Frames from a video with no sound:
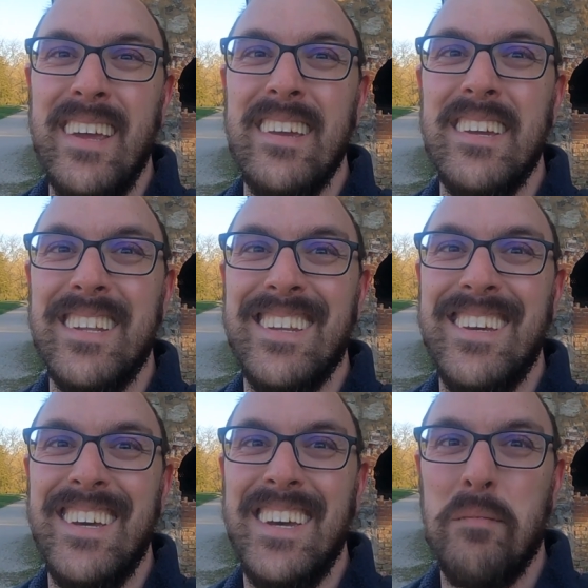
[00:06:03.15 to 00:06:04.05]
in
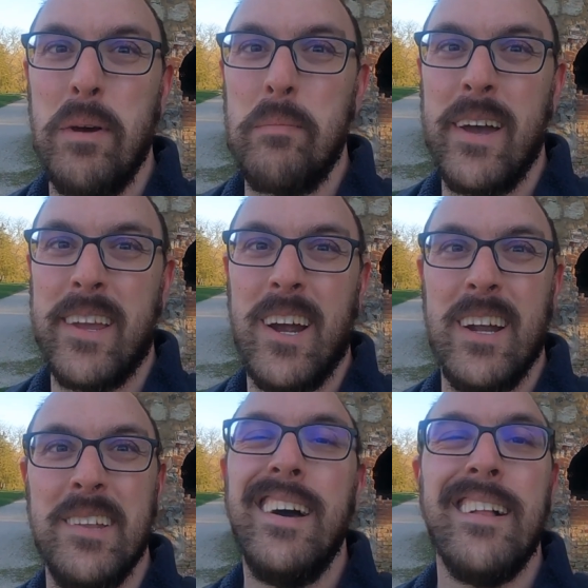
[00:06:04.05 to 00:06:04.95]
my
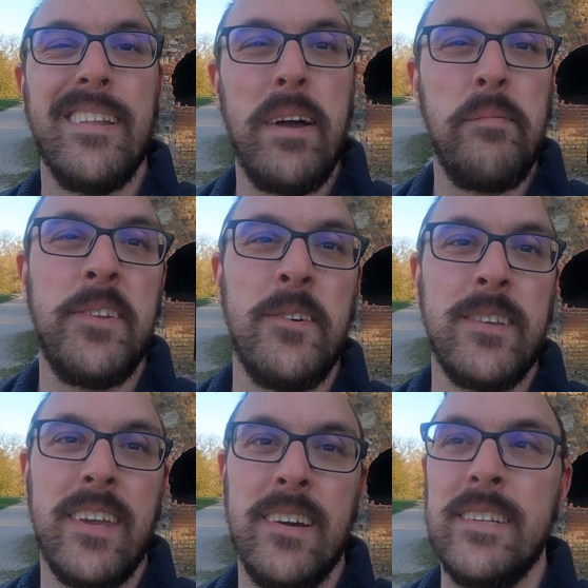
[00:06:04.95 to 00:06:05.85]
backyard.
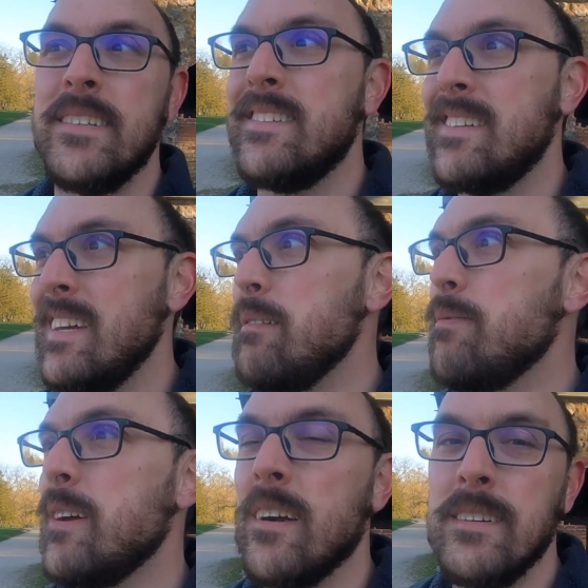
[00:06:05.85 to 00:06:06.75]
Limestone kilns,
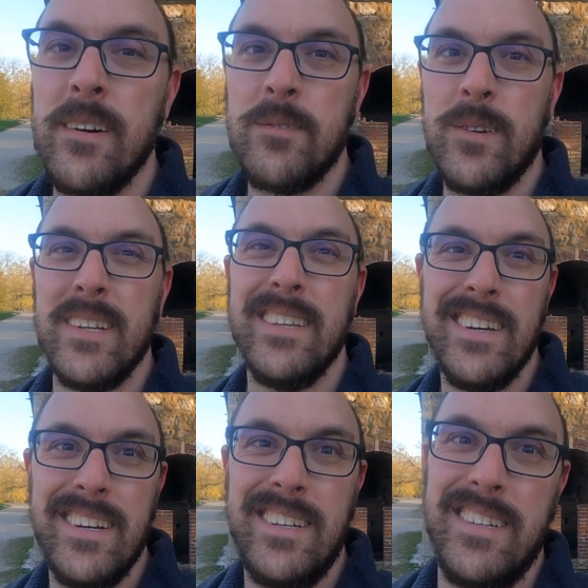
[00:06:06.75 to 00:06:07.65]
if you're around one,
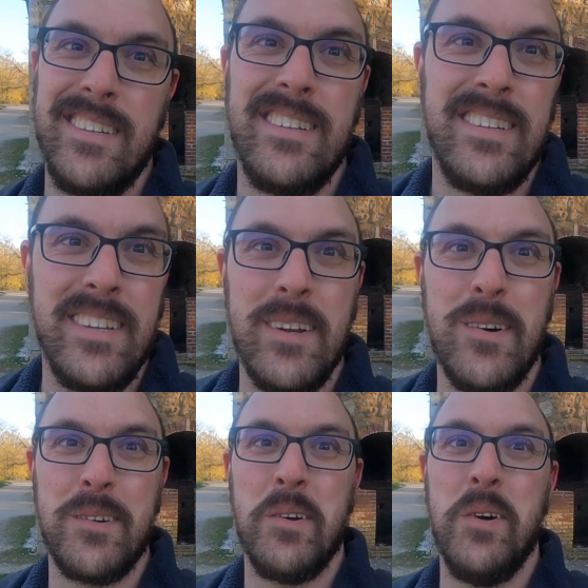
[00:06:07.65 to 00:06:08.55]
you
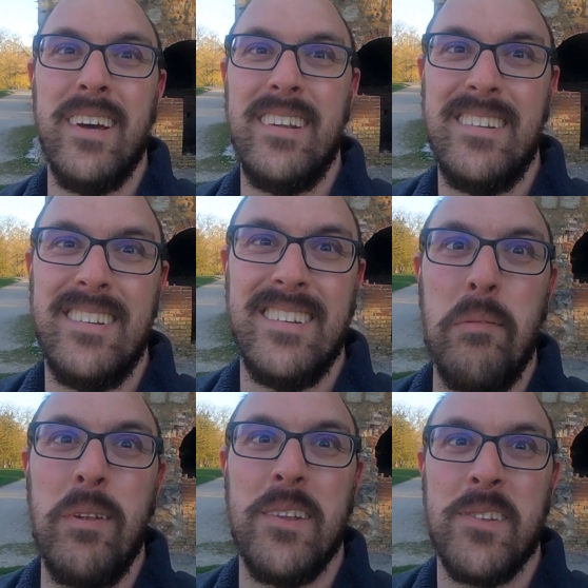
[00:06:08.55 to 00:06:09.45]
know, go ahead.
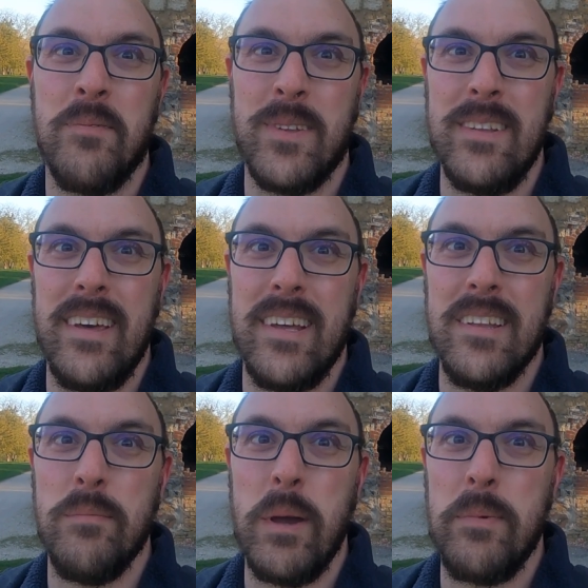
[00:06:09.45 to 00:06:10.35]
Maybe it's something
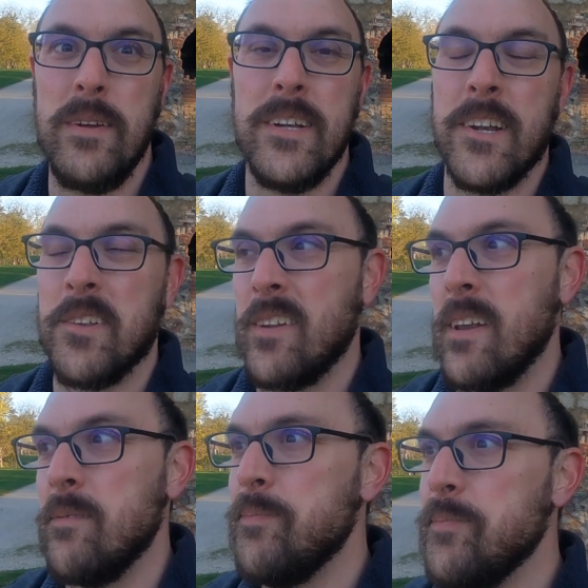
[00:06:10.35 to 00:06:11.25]
that you might be interested in.